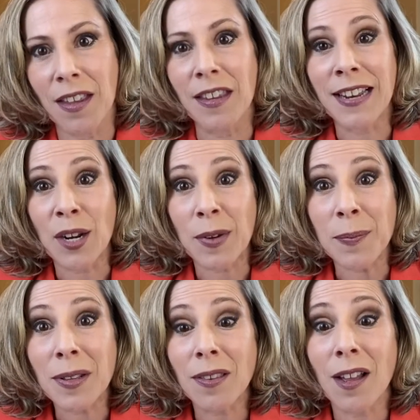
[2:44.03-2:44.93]
United Way
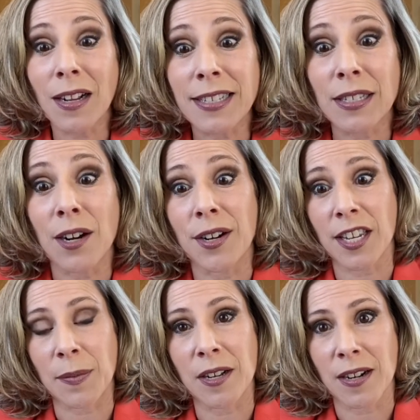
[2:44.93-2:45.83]
belongs to our
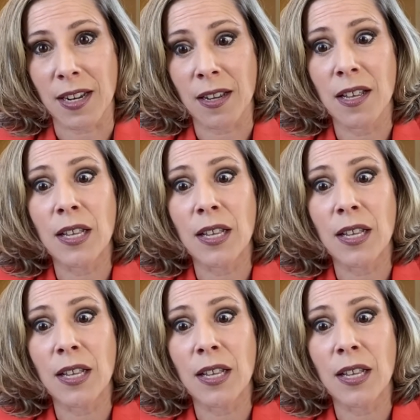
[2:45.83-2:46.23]
community,